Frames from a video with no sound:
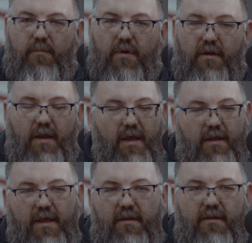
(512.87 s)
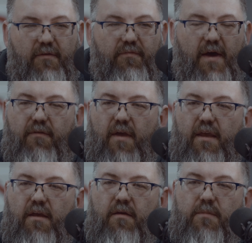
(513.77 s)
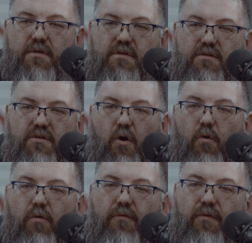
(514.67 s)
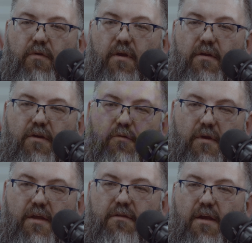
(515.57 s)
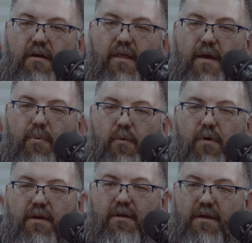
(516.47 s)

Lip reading: But hey, that 5 a.m. is gold if you can get there to that point.